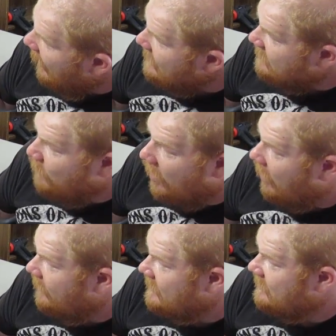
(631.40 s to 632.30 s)
kite
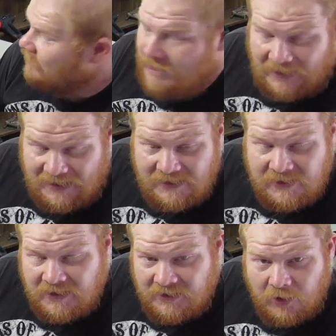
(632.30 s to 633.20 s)
spar, this is really
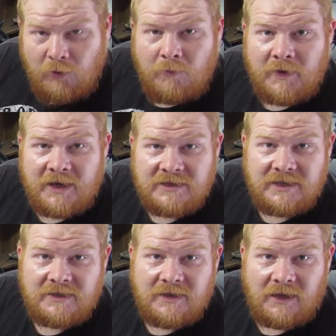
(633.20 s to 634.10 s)
easy to do because
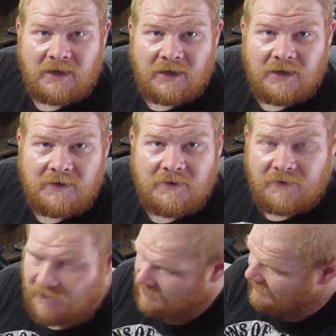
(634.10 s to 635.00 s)
the
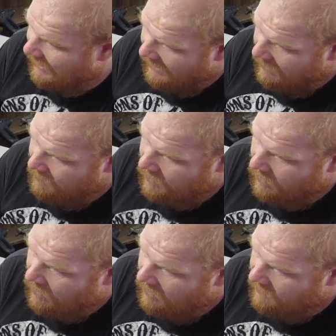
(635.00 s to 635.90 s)

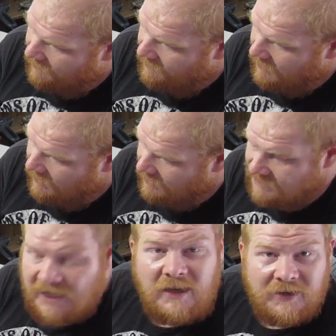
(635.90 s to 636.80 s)
diameter of the
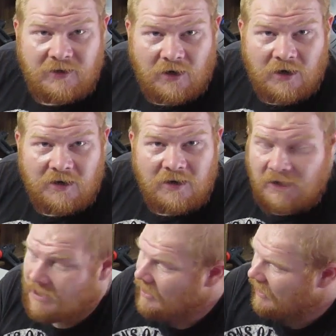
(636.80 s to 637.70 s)
cylinder
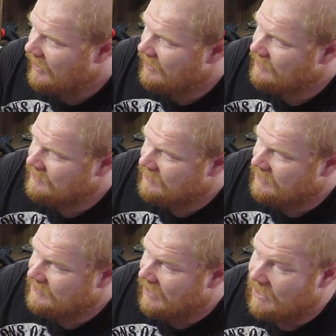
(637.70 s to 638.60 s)
is the
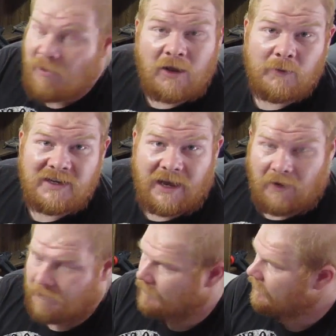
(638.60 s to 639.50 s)
same all the way
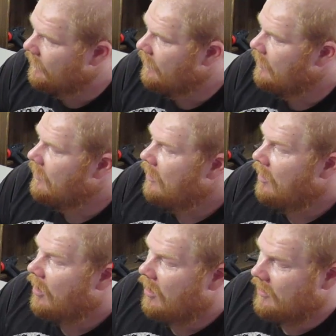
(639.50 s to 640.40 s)
down.
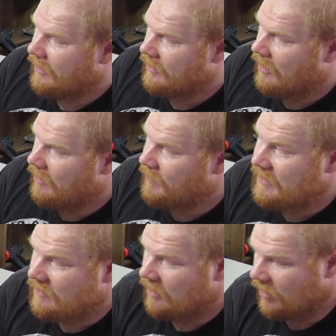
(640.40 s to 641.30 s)
On
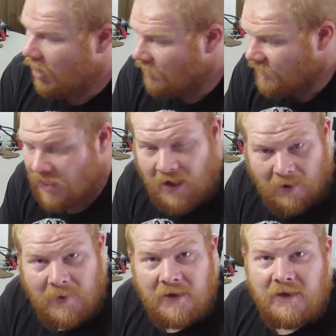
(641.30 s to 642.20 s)
a golf club,